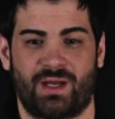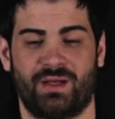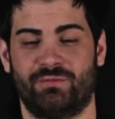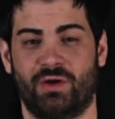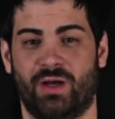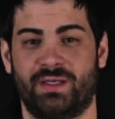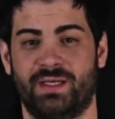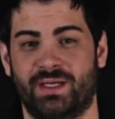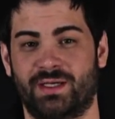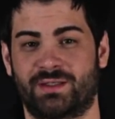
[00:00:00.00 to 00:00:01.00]
I have no
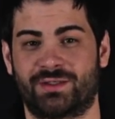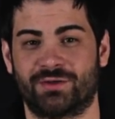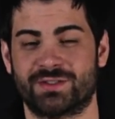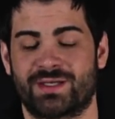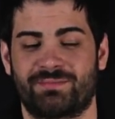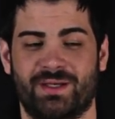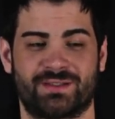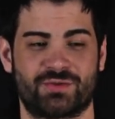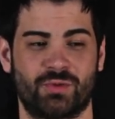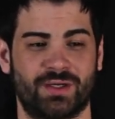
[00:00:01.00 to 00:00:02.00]
idea. Girls like my
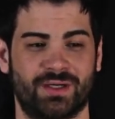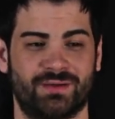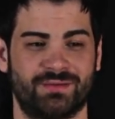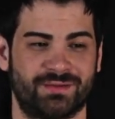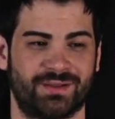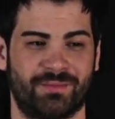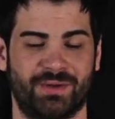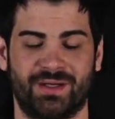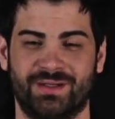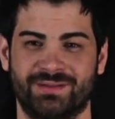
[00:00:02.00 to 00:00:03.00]
Twitter
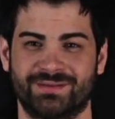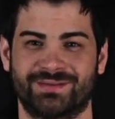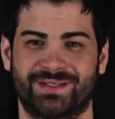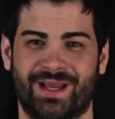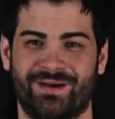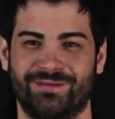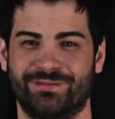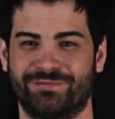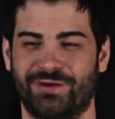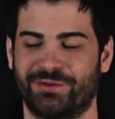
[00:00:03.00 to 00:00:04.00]
number count
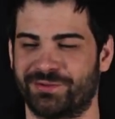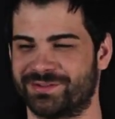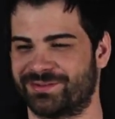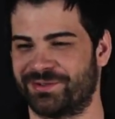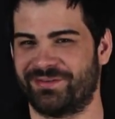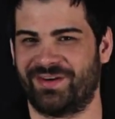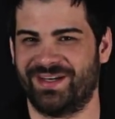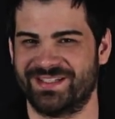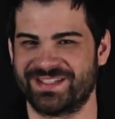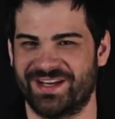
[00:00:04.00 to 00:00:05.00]
of followers or
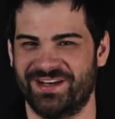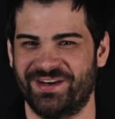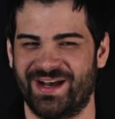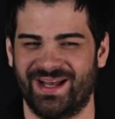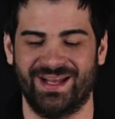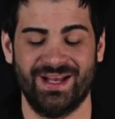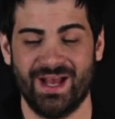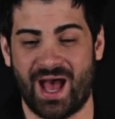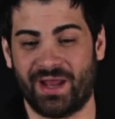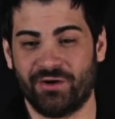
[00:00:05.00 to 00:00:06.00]
whatever. So
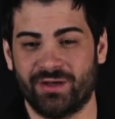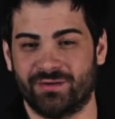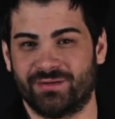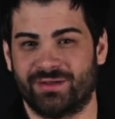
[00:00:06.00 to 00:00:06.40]
I don't know.